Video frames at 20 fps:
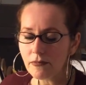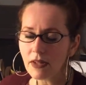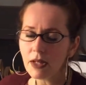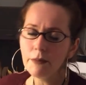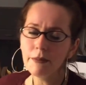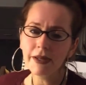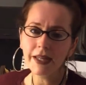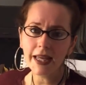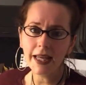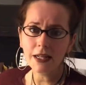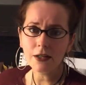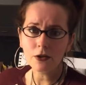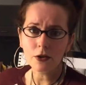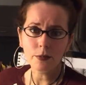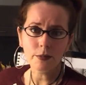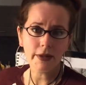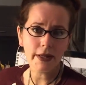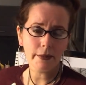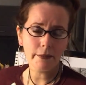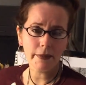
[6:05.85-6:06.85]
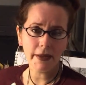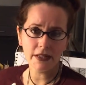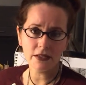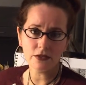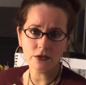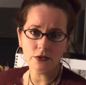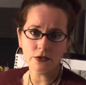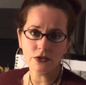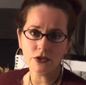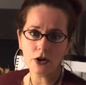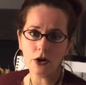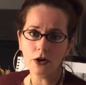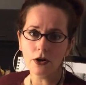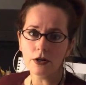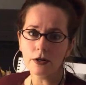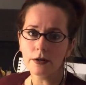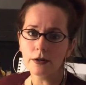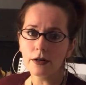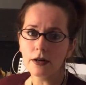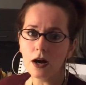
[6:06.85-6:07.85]
mechanical pencils
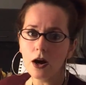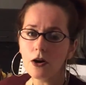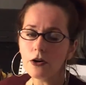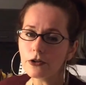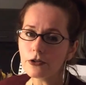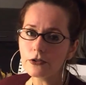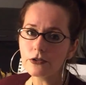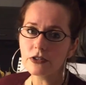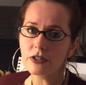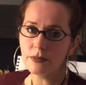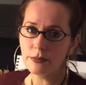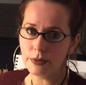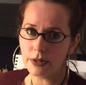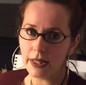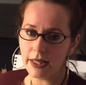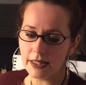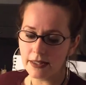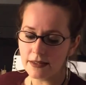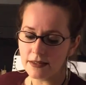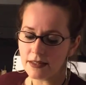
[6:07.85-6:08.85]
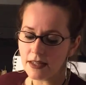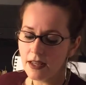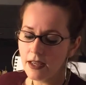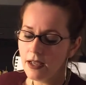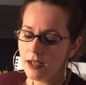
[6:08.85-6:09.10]
are harder to blend.